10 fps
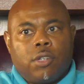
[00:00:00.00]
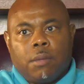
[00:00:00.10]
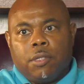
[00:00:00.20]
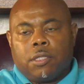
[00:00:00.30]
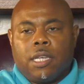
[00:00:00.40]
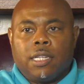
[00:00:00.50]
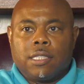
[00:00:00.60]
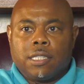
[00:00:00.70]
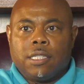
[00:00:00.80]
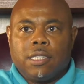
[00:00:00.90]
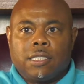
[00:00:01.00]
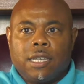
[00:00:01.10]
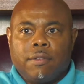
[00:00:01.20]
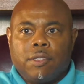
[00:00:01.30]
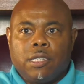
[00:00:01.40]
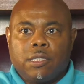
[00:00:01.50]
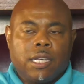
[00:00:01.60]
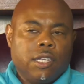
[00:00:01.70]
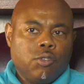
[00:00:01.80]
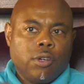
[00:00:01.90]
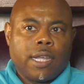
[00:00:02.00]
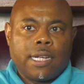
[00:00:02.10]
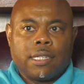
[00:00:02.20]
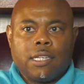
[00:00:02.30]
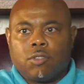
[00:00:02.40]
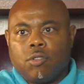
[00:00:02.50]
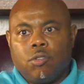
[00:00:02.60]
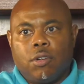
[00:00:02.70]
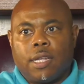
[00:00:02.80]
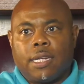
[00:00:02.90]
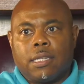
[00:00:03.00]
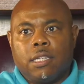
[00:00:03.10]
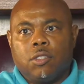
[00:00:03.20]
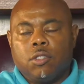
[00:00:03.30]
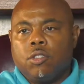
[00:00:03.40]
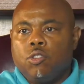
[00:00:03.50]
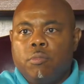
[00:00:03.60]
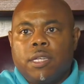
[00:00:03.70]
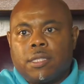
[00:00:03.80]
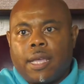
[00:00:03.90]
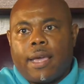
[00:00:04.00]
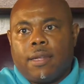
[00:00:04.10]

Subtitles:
coming saying 16 and 17, saying do it like this or do it like this. You missed that.